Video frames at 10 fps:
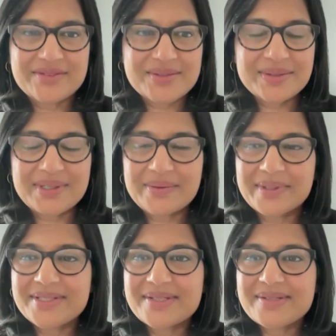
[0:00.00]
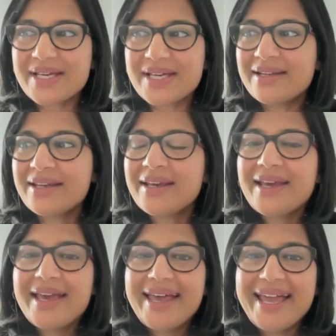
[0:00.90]
Afterschool Network, as you said.
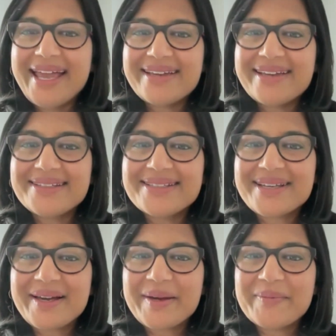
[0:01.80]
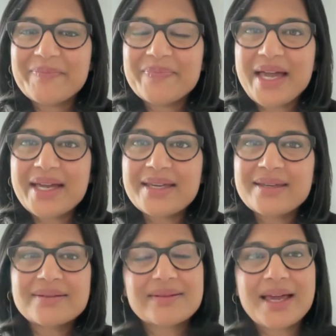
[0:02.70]
And I